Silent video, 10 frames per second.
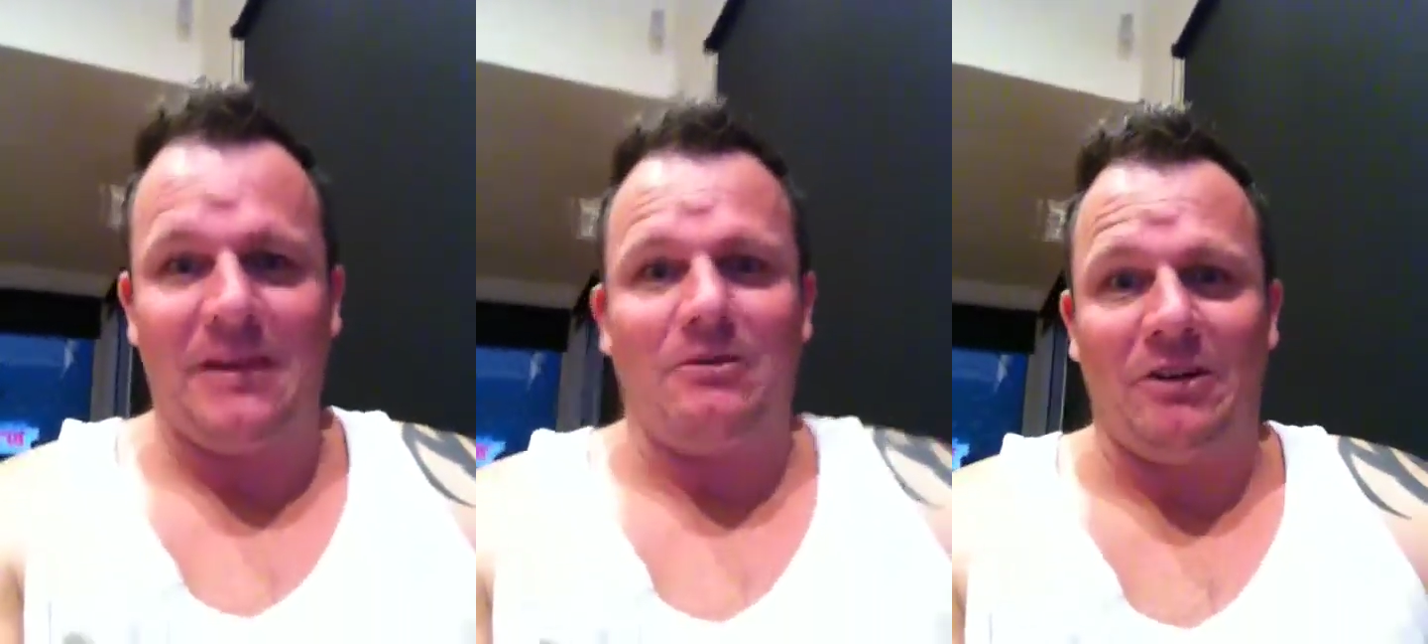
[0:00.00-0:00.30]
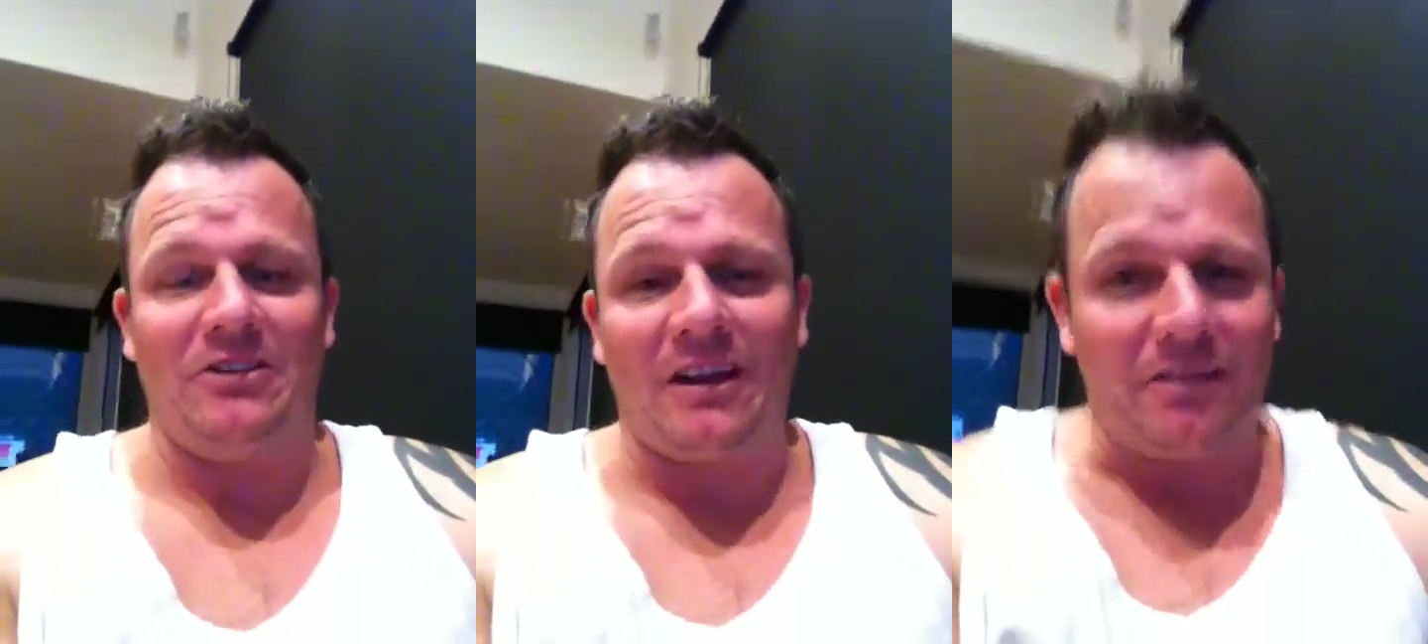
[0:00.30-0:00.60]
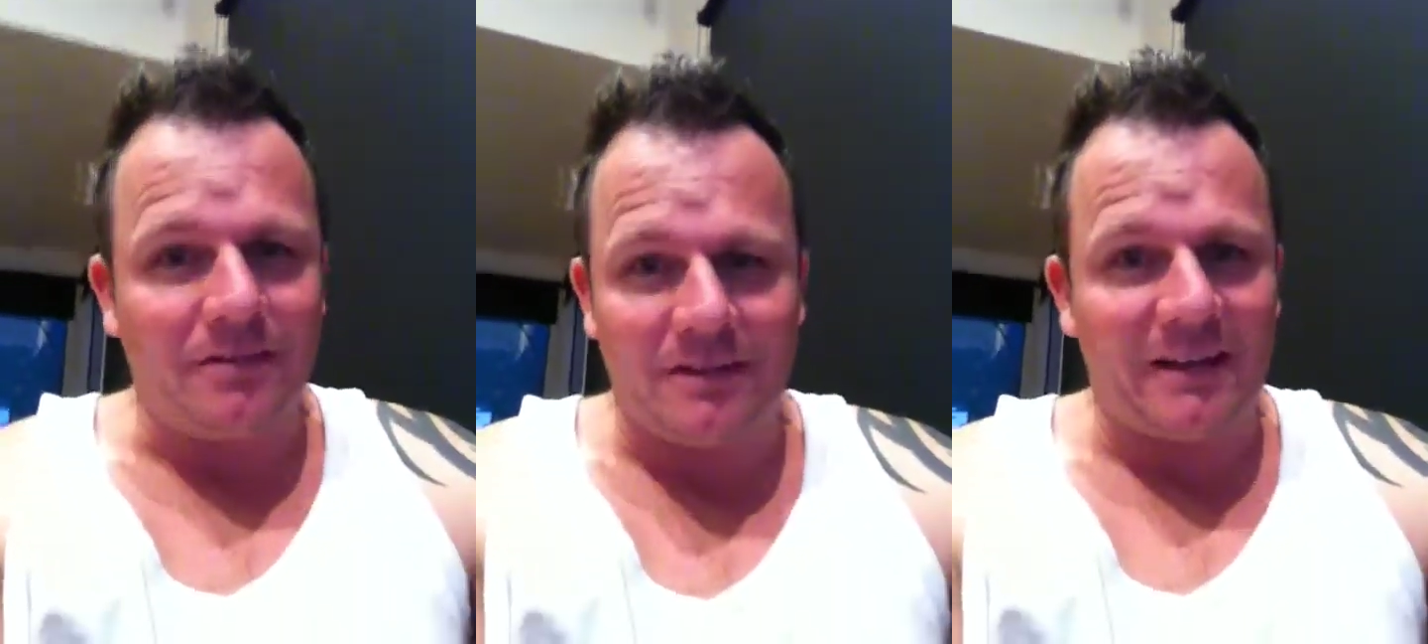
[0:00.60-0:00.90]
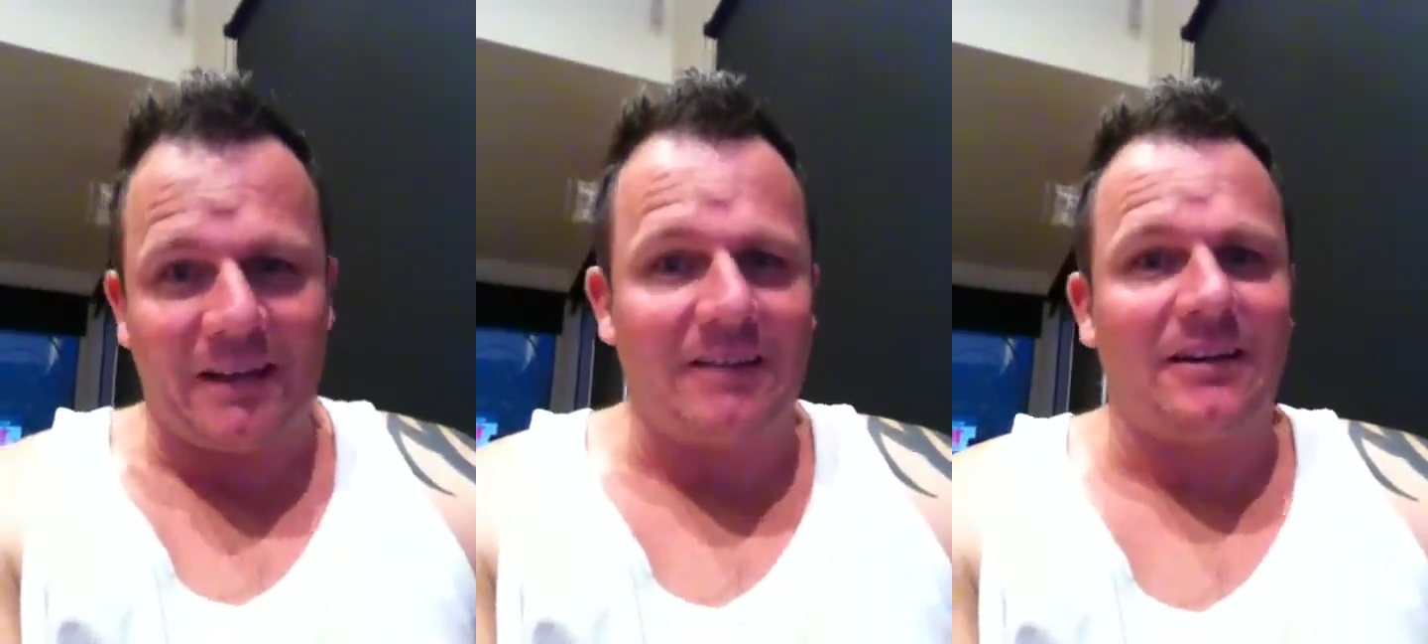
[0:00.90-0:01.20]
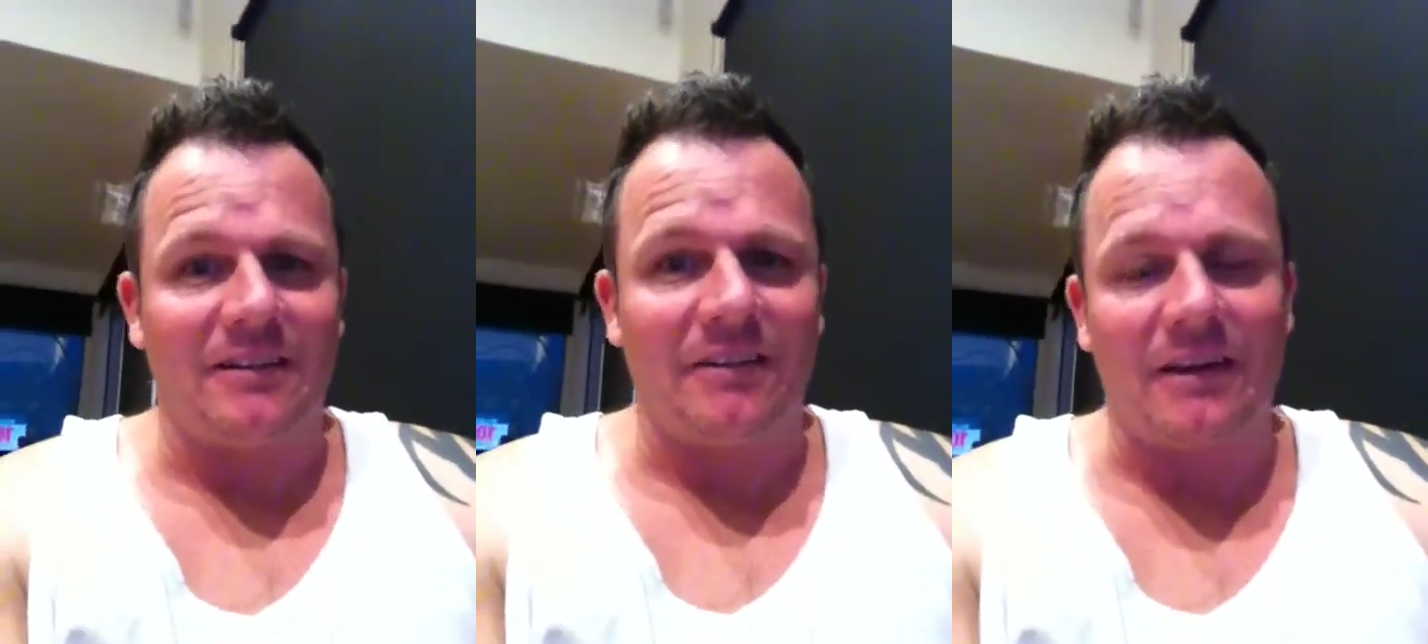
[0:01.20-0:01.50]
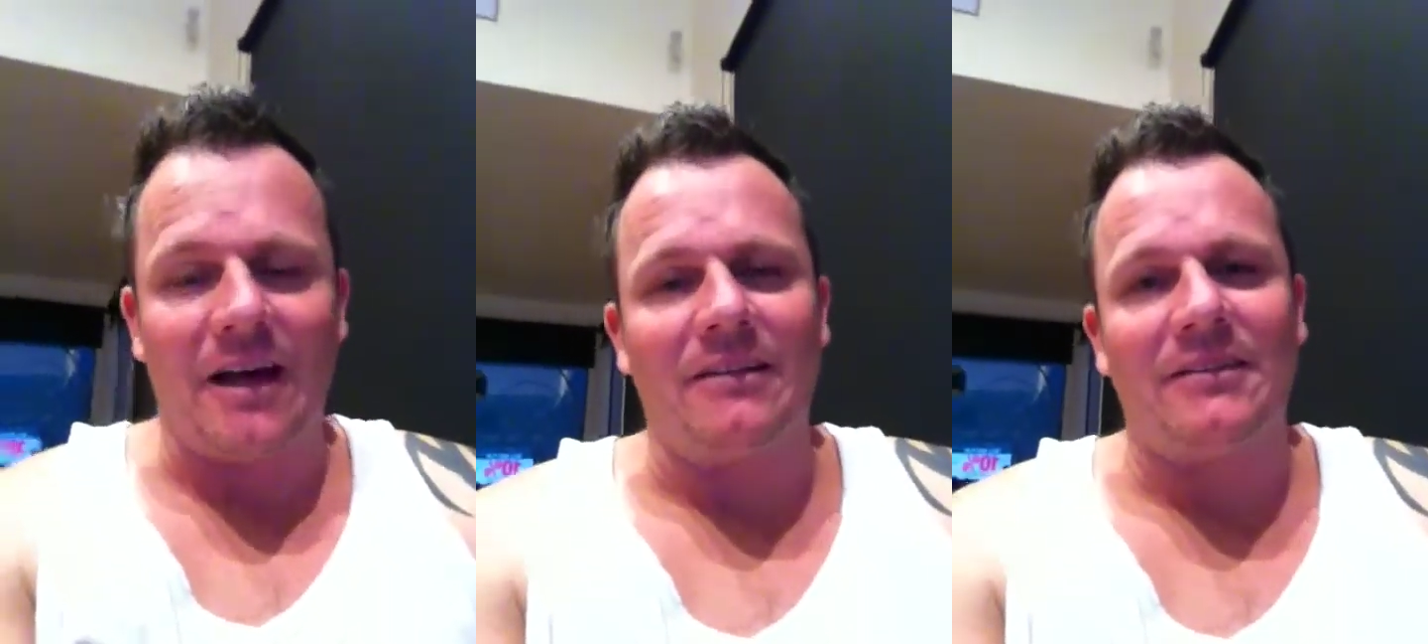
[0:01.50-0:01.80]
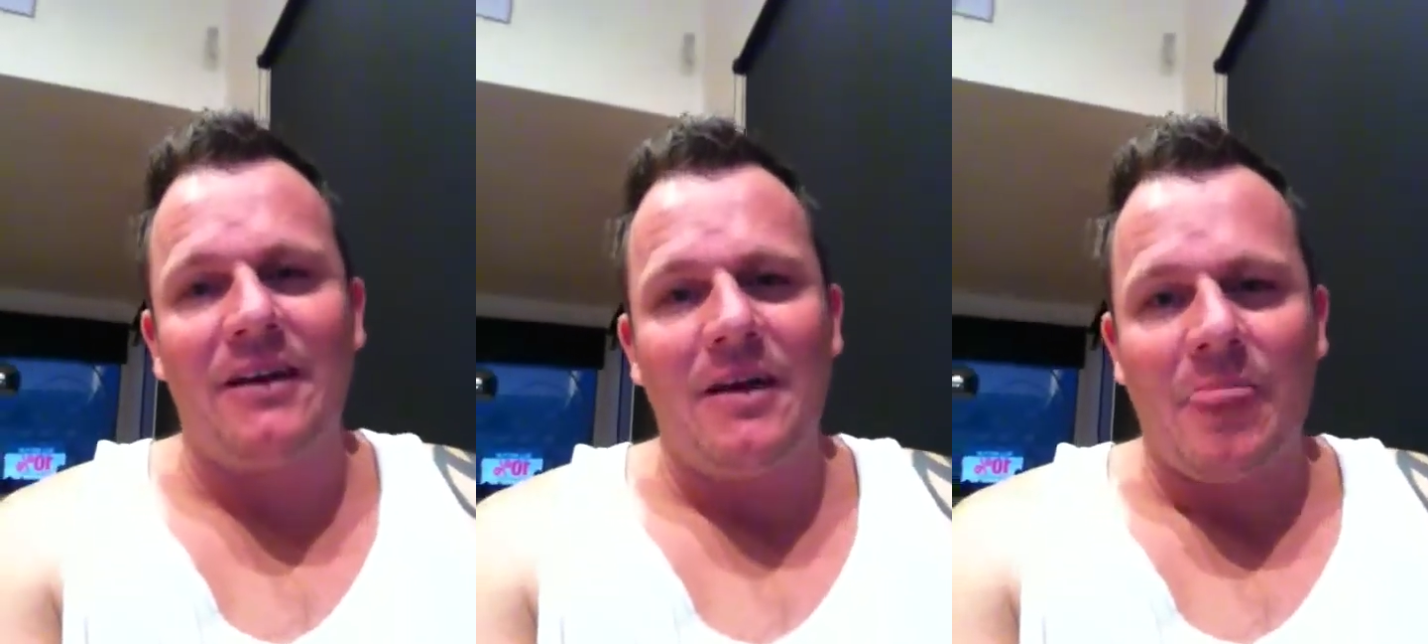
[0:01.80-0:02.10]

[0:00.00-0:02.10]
get rejected, going to get kicked in the guts.